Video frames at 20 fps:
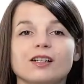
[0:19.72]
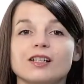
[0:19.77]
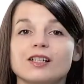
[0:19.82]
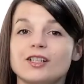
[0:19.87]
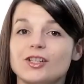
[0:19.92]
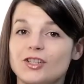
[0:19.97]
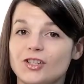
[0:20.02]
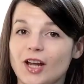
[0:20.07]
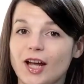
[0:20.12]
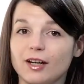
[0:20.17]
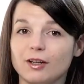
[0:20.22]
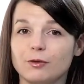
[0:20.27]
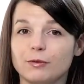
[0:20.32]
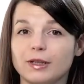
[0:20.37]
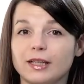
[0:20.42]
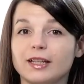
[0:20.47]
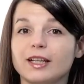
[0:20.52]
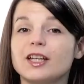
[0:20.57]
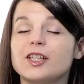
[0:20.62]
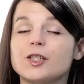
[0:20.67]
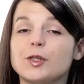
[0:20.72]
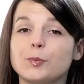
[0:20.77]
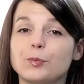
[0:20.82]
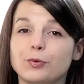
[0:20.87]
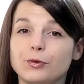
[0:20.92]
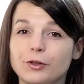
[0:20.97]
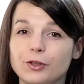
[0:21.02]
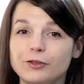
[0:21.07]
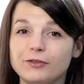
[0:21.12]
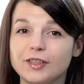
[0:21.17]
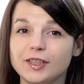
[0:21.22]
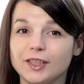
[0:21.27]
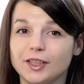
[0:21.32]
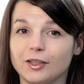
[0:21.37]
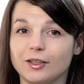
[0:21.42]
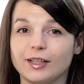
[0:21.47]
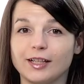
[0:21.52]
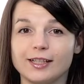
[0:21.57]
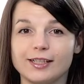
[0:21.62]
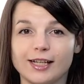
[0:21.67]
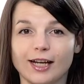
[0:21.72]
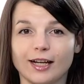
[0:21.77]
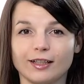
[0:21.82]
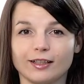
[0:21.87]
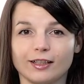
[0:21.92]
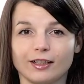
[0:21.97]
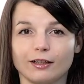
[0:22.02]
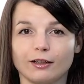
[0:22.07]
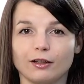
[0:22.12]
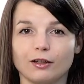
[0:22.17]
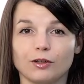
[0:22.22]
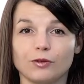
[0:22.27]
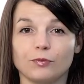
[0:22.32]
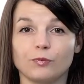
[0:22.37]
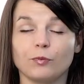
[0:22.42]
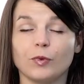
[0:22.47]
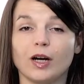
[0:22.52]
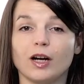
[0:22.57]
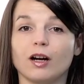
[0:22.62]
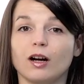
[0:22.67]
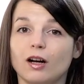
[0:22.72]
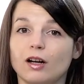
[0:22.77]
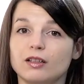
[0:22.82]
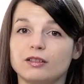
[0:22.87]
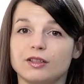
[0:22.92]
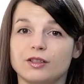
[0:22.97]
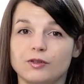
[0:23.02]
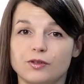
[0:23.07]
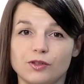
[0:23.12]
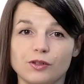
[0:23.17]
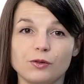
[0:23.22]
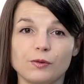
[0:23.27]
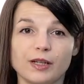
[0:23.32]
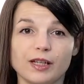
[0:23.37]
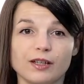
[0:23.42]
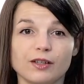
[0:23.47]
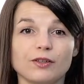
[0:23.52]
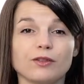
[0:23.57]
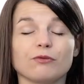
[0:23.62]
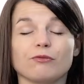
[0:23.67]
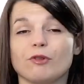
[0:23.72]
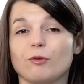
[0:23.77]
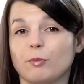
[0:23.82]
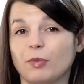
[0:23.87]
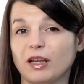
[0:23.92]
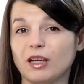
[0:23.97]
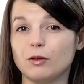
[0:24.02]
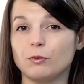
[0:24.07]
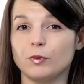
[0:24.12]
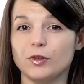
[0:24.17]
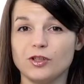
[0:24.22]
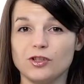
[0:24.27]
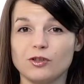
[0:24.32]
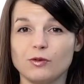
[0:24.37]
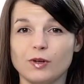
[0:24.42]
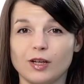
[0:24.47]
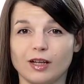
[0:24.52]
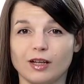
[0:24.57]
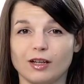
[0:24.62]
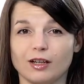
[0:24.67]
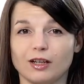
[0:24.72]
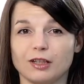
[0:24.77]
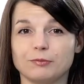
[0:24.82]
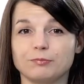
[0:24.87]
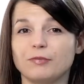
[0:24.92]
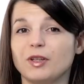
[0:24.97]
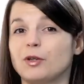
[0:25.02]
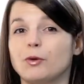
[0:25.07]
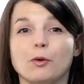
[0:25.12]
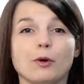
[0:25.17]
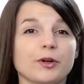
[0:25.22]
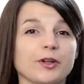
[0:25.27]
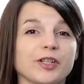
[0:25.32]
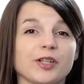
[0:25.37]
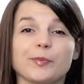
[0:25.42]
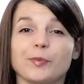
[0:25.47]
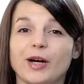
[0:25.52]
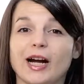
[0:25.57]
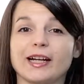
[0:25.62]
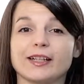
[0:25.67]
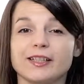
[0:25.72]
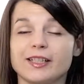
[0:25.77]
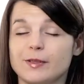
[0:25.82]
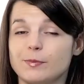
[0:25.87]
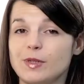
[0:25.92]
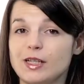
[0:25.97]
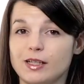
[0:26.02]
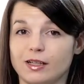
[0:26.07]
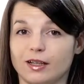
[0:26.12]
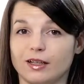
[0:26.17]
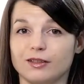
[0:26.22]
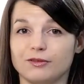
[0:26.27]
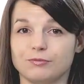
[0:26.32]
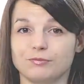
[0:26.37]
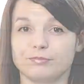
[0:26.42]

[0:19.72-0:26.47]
Shadowing is a proven learning technique where all you do is repeat what you hear in order to practice speaking.